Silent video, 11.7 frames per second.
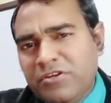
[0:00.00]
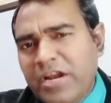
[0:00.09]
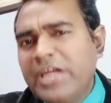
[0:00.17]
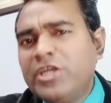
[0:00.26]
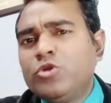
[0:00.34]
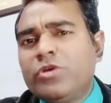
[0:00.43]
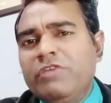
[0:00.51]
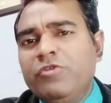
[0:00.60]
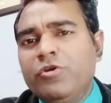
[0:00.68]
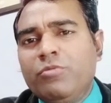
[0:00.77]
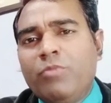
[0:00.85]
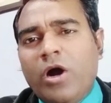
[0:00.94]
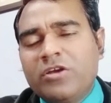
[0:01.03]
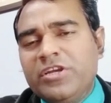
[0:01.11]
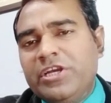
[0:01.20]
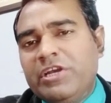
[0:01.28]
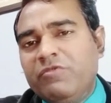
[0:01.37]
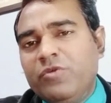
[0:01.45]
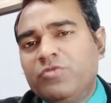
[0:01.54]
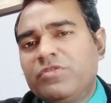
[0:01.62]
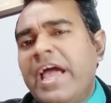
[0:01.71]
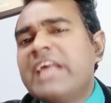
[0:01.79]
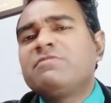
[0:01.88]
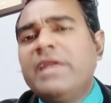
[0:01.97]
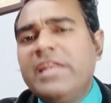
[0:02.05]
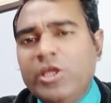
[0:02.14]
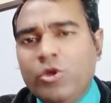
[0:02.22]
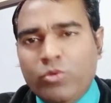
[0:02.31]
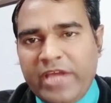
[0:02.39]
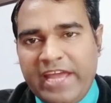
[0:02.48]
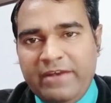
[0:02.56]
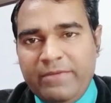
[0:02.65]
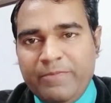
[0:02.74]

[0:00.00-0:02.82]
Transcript: Try to give your mock interviews, as many you can.